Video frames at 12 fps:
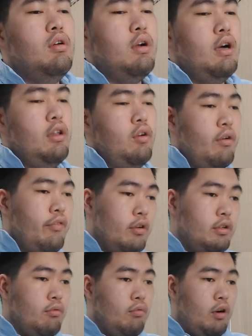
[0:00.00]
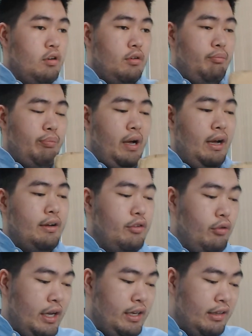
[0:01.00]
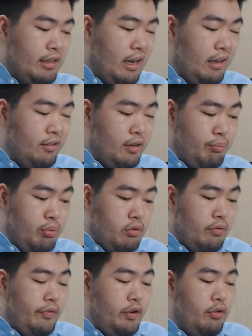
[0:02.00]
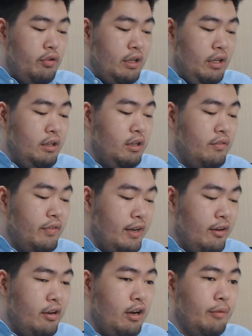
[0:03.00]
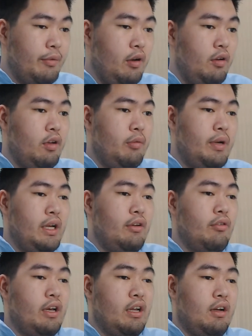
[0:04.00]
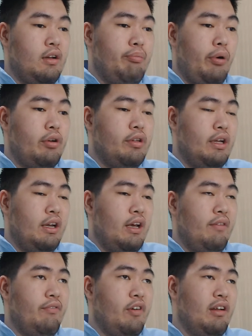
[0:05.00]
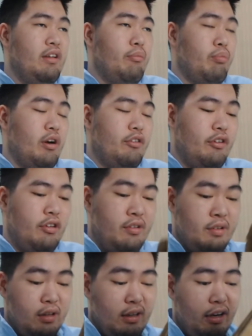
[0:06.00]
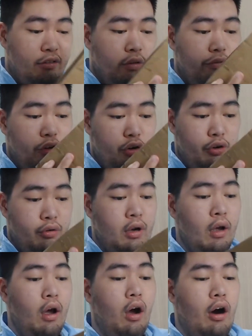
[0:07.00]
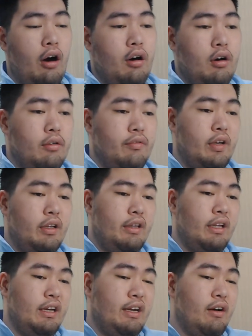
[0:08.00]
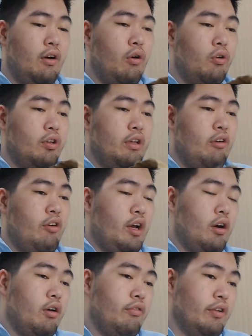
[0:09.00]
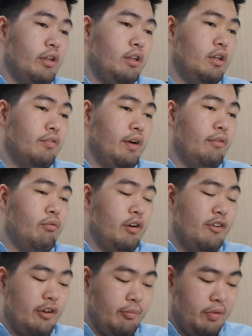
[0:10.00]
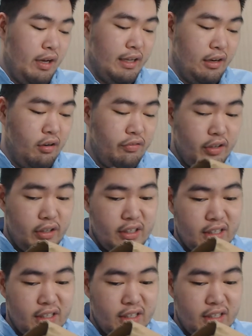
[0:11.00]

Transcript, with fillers: Hello everyone and welcome back to Andy's Catholic Book Reviews. In this video I'm going to be doing an unboxing and first impressions slash review of the Ordinary Office Divine Worship Daily Office